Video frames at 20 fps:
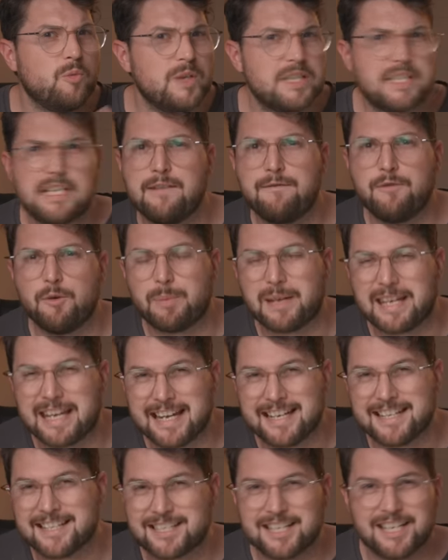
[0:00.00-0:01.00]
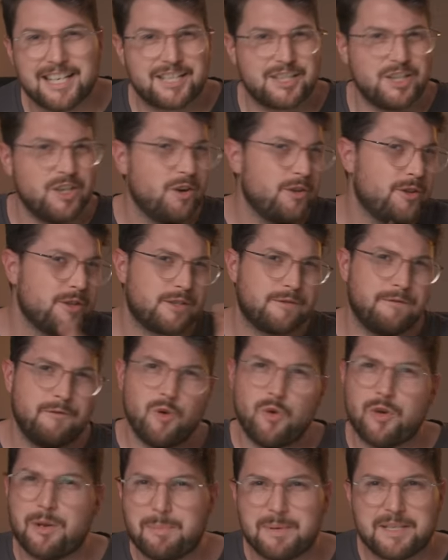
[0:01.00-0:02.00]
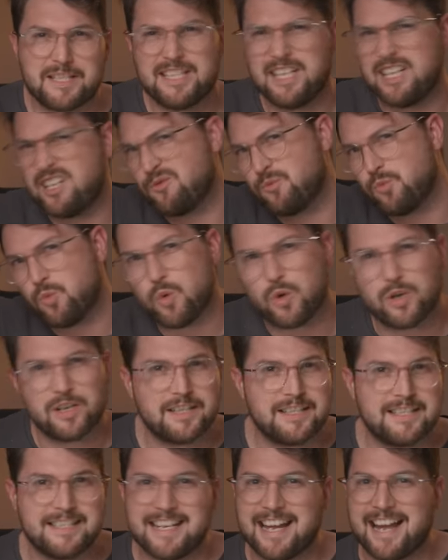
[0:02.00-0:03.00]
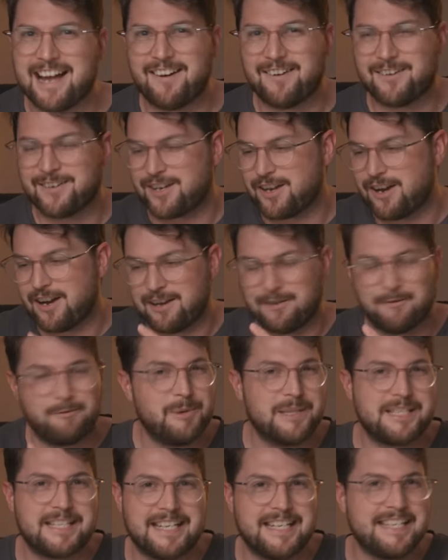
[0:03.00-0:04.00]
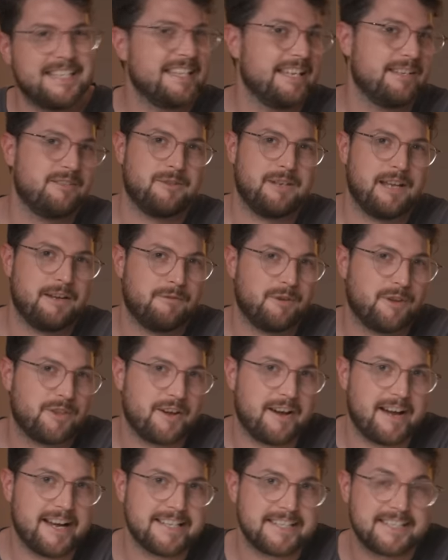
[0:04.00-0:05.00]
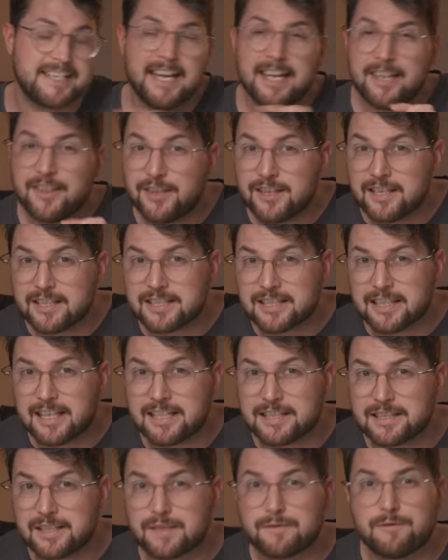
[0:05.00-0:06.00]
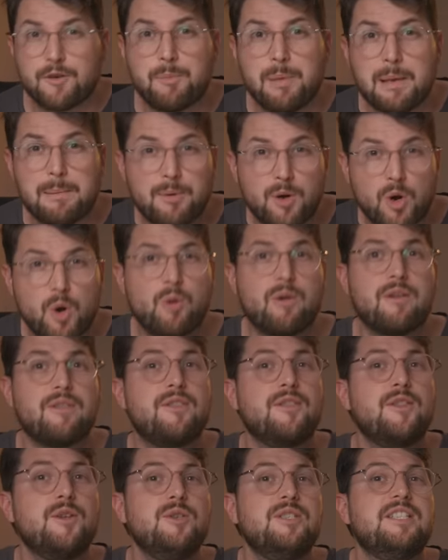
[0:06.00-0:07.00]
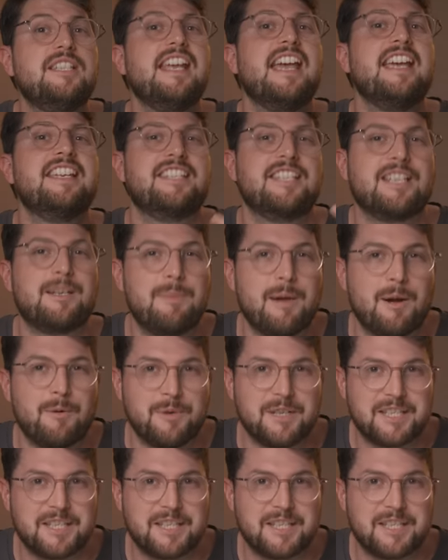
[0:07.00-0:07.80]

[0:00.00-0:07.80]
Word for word: whiskey for beginners list. You know, those 40% watered down kind of whiskies that you would have with ice. This list is for people who are enthusiastic about